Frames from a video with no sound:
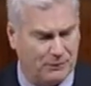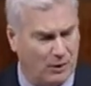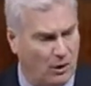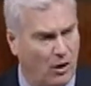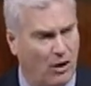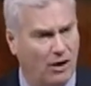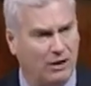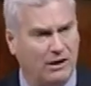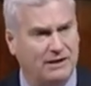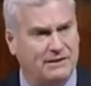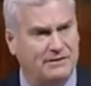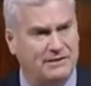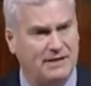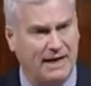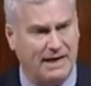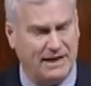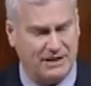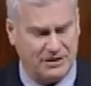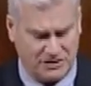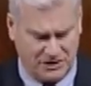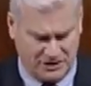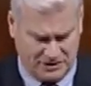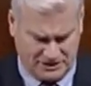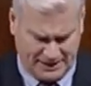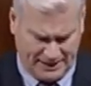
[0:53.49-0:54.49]
all it
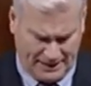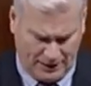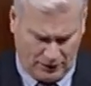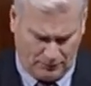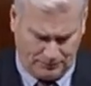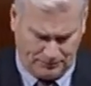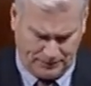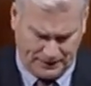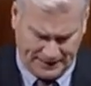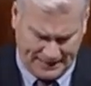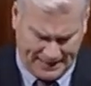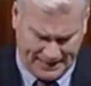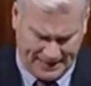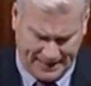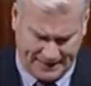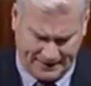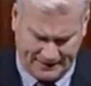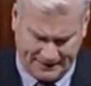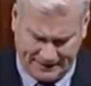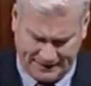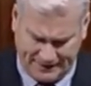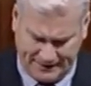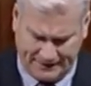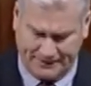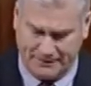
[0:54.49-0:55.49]
takes is a helping hand
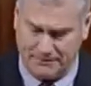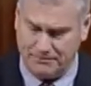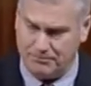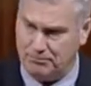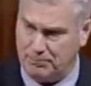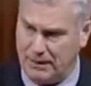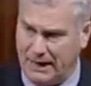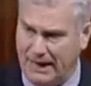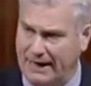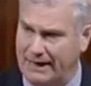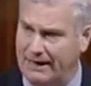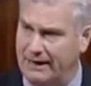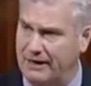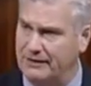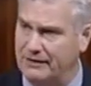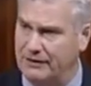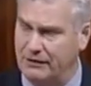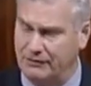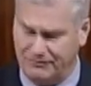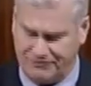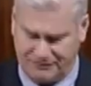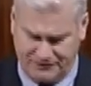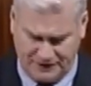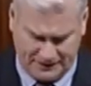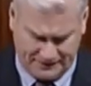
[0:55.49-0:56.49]
to get them back on
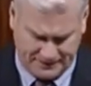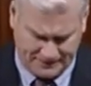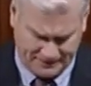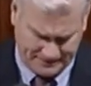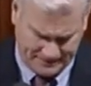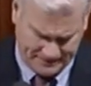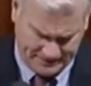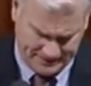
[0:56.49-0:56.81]
their feet.